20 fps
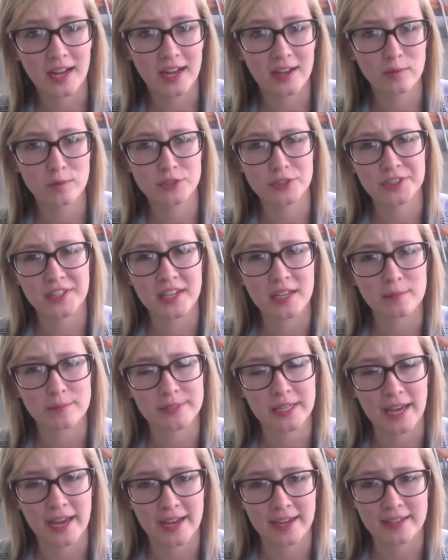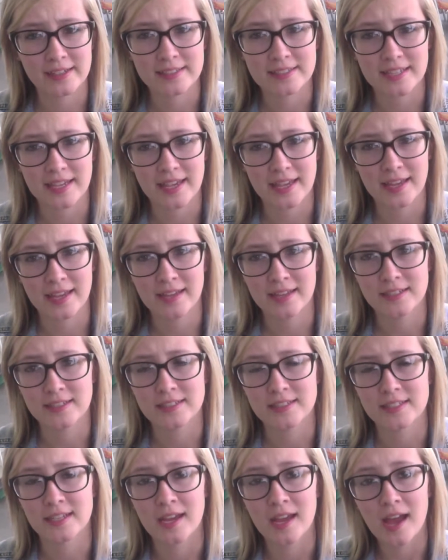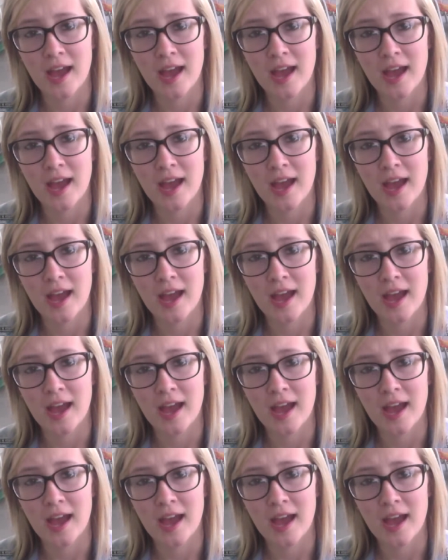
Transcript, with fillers: I was looking up tags and